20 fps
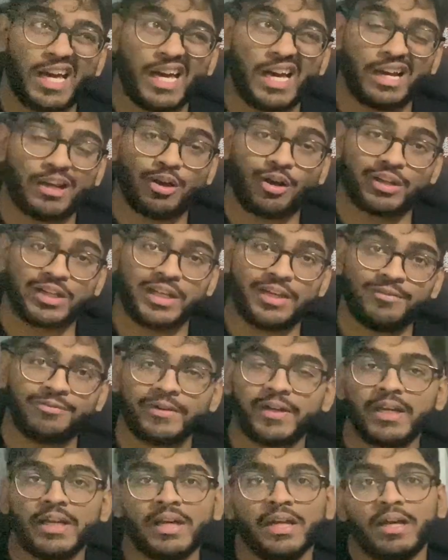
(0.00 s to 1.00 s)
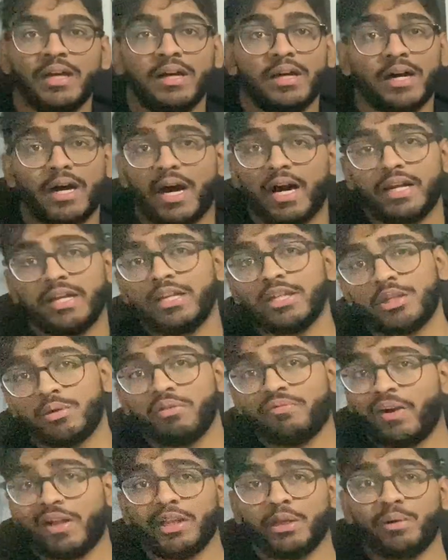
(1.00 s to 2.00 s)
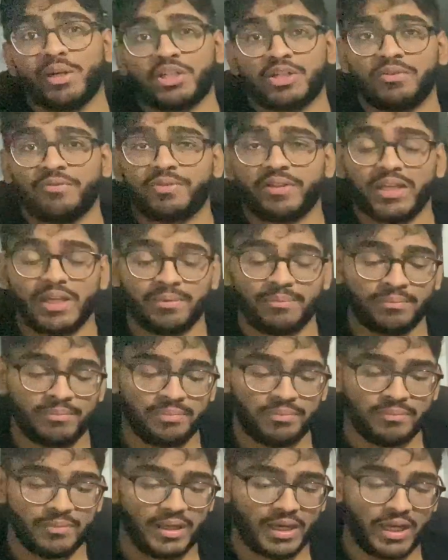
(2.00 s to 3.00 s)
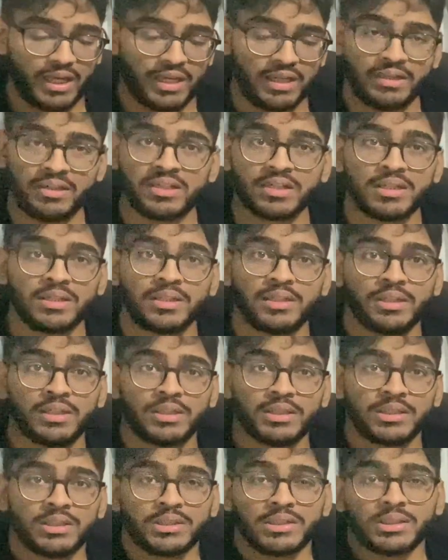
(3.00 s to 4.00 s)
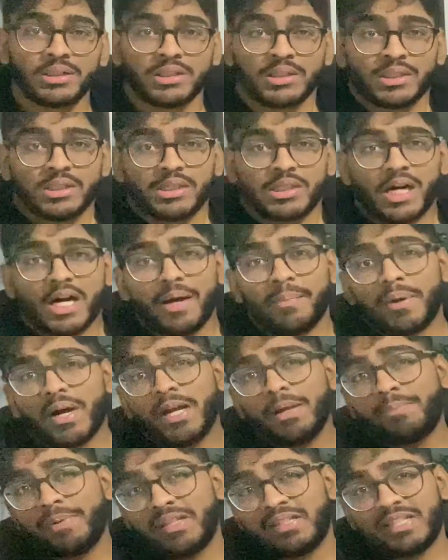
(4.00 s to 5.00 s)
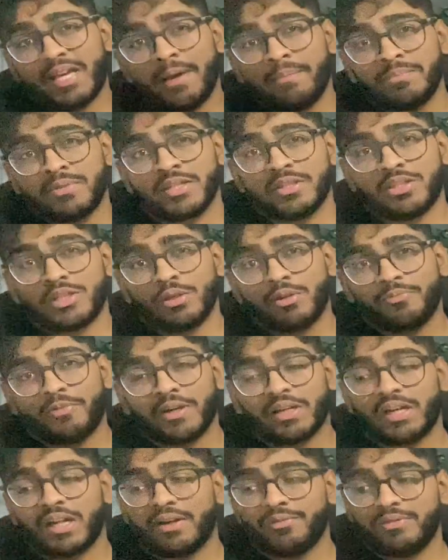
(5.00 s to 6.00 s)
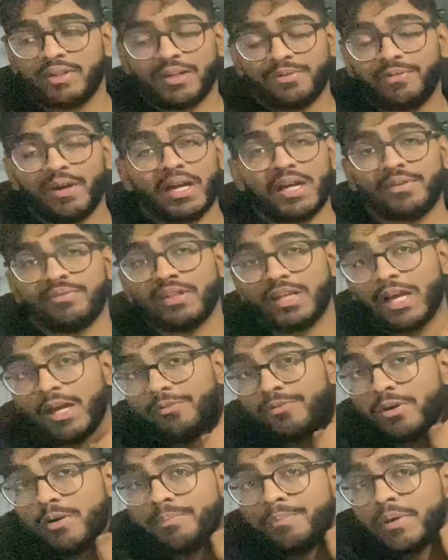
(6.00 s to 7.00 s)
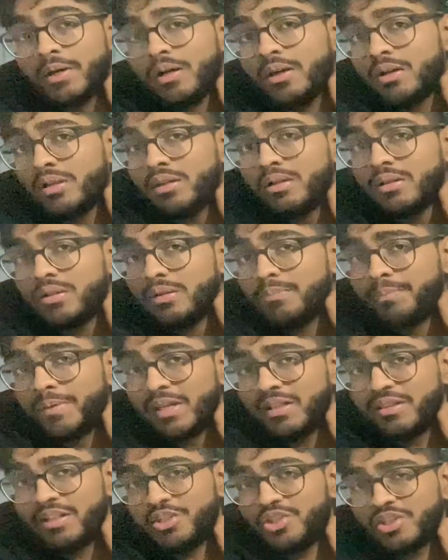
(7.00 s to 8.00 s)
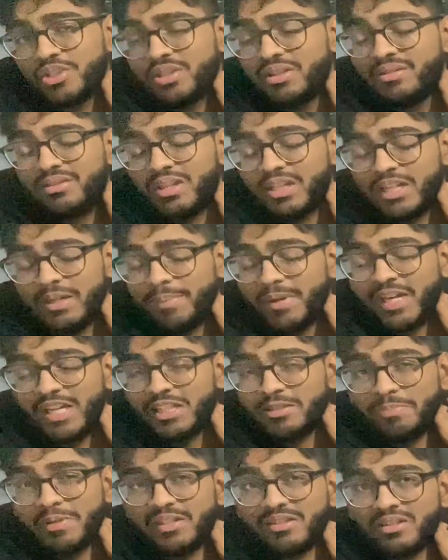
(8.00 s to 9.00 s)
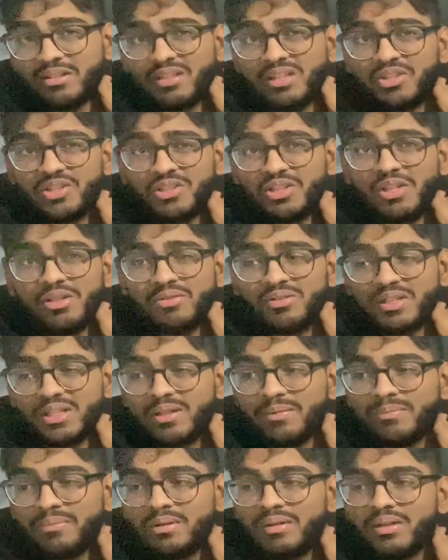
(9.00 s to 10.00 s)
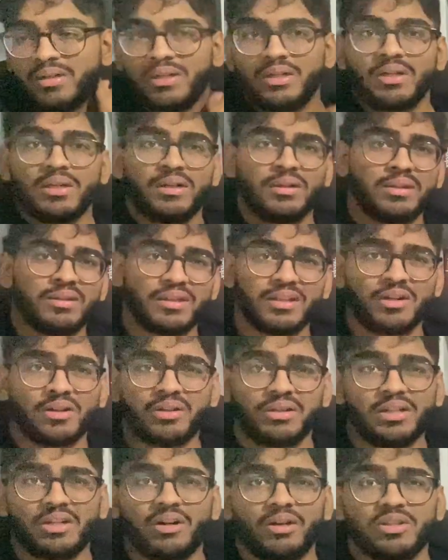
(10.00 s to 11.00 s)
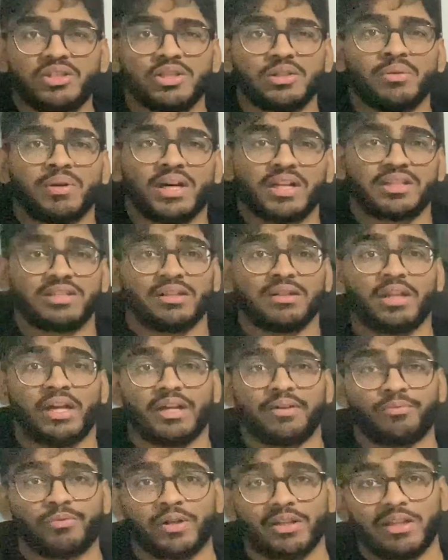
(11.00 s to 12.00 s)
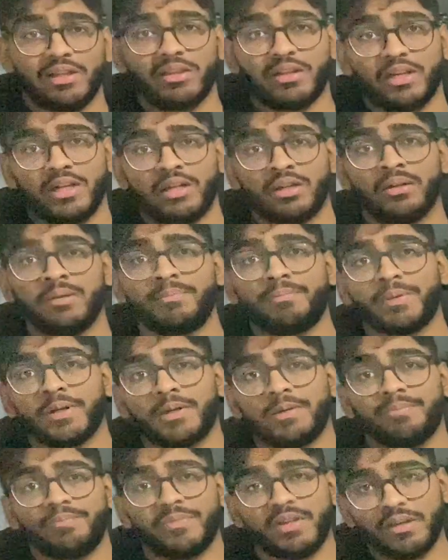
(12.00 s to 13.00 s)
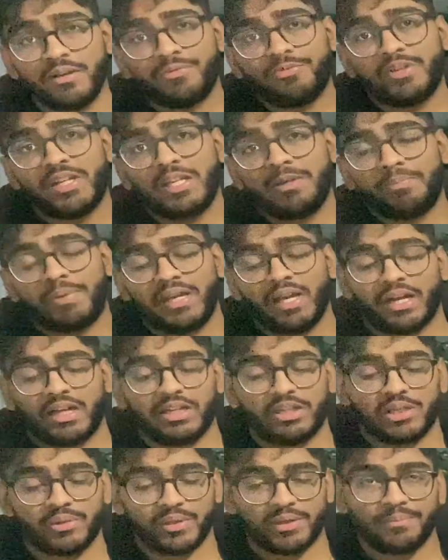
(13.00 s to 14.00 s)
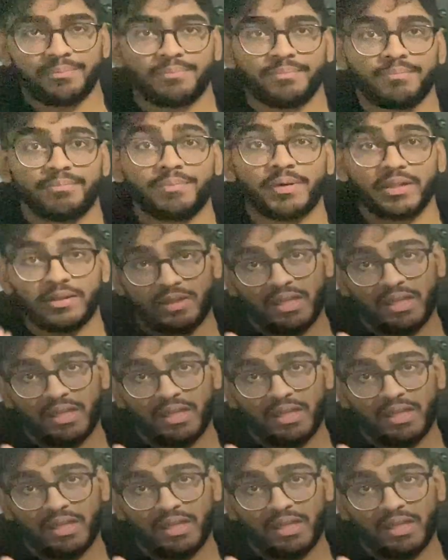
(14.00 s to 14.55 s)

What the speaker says: cognitive. I didn't do evaluation for them, and I might be tempted to if I have the effort, but they're just the debates, basically. Just use them. They're not too hard to, like, really learn, but if need be, I can do it. But